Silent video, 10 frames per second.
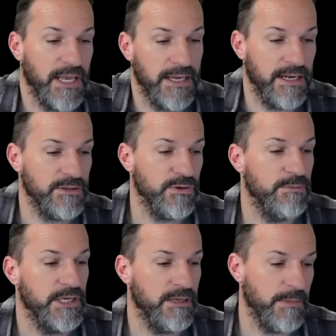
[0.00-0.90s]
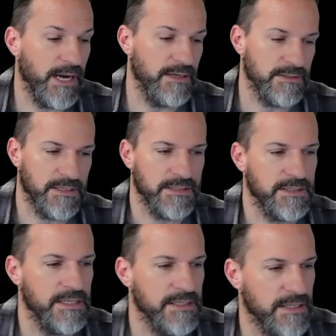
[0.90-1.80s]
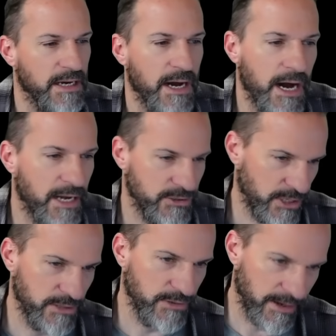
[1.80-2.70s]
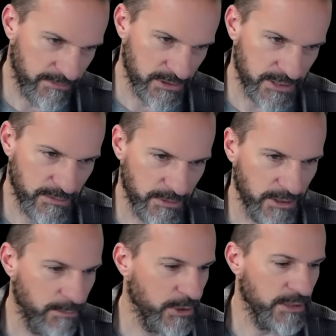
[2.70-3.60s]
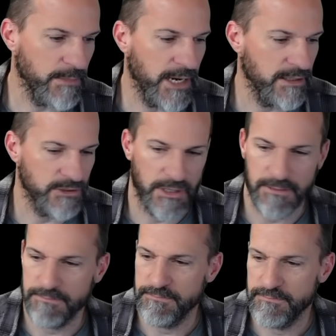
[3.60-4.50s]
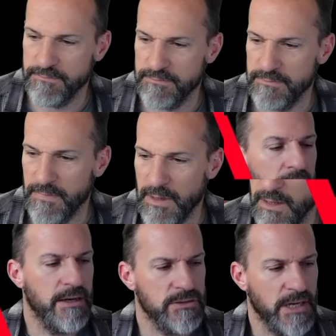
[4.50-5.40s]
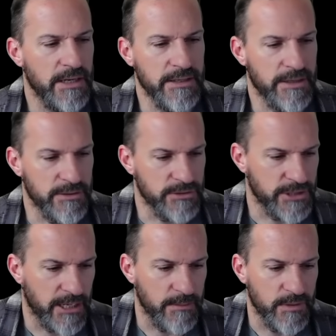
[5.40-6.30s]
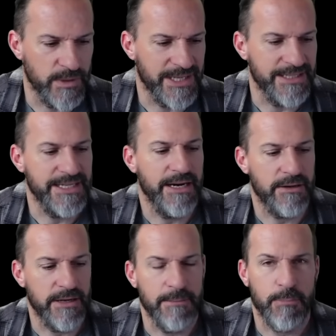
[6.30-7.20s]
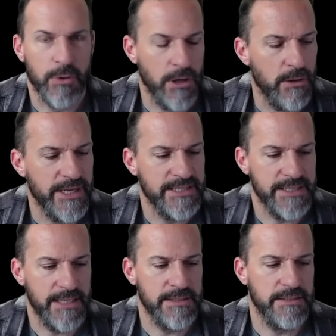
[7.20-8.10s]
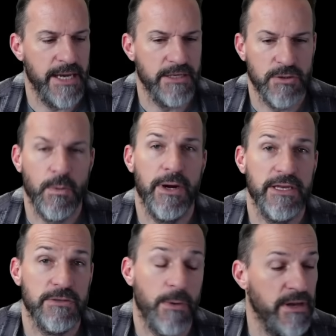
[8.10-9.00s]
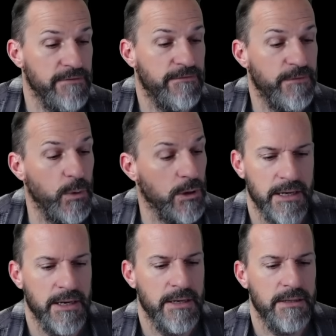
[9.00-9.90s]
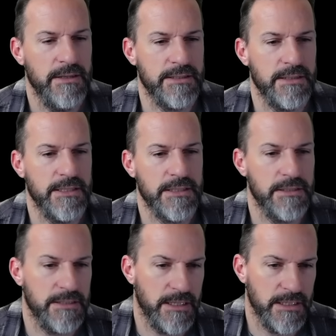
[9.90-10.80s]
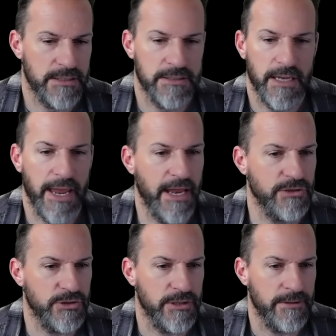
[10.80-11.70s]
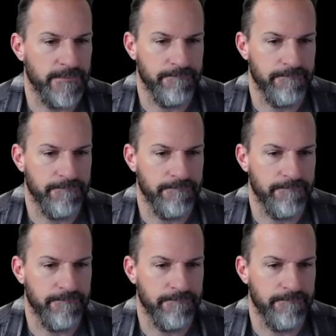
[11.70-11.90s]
get it to 1 million miles. It's these hotshot drivers that really put the mileage on them. Here's another gentleman with a TRD Pro. He says it's a 2024. Let's listen to this engine.